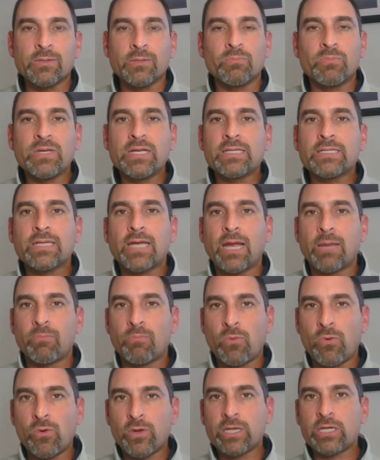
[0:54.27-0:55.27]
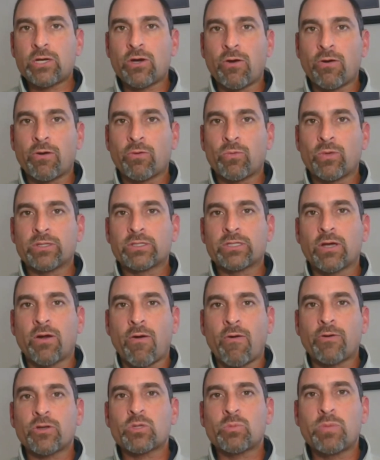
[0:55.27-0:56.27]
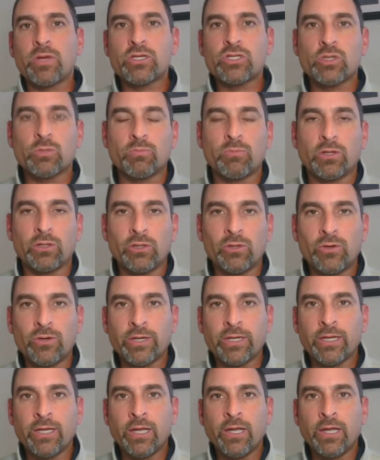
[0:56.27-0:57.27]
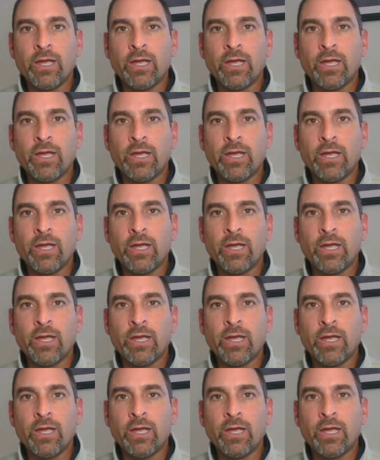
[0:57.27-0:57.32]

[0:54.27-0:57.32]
big-time point guard, went to Archbishop Molloy,